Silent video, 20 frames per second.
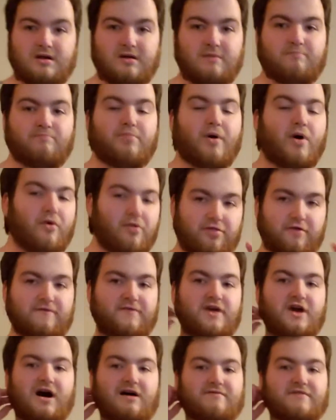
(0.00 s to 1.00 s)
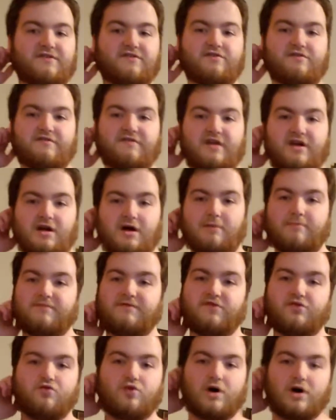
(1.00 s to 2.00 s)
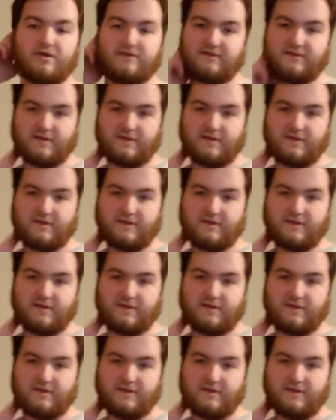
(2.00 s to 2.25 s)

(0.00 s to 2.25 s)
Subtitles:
both of the officers that come to